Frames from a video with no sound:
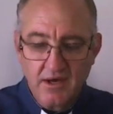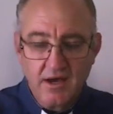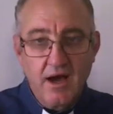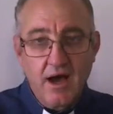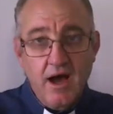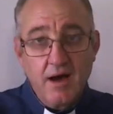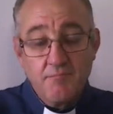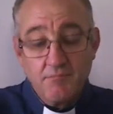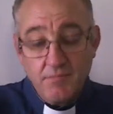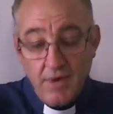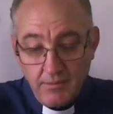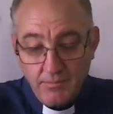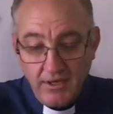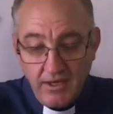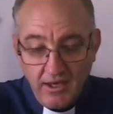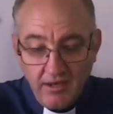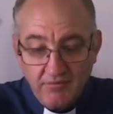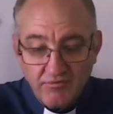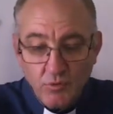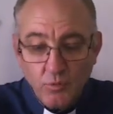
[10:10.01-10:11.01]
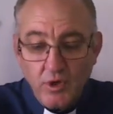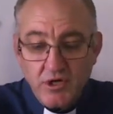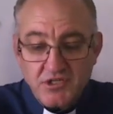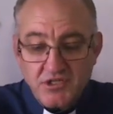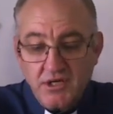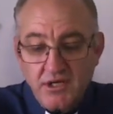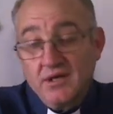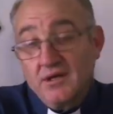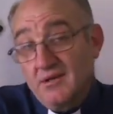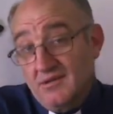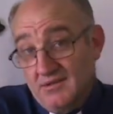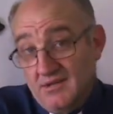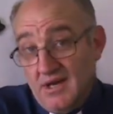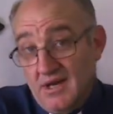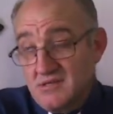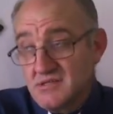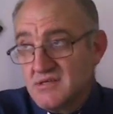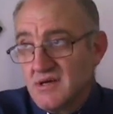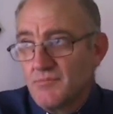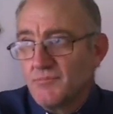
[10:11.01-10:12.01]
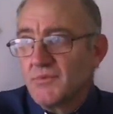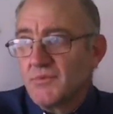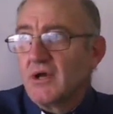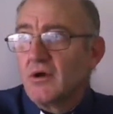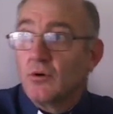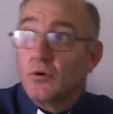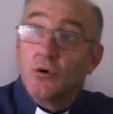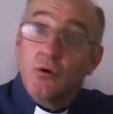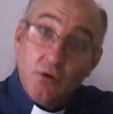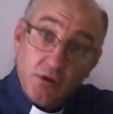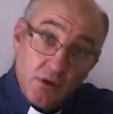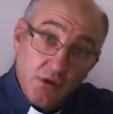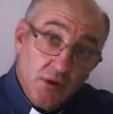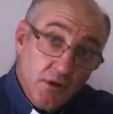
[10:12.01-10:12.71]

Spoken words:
Maybe even wishing that something good